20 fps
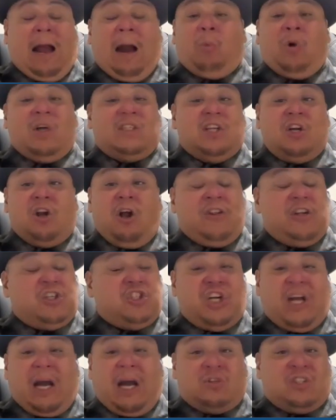I wasn't on the
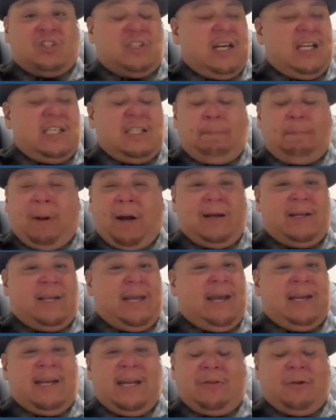Chicano studies bug
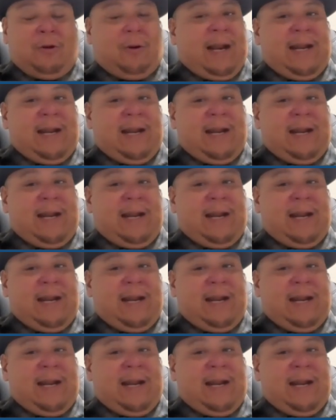yet either.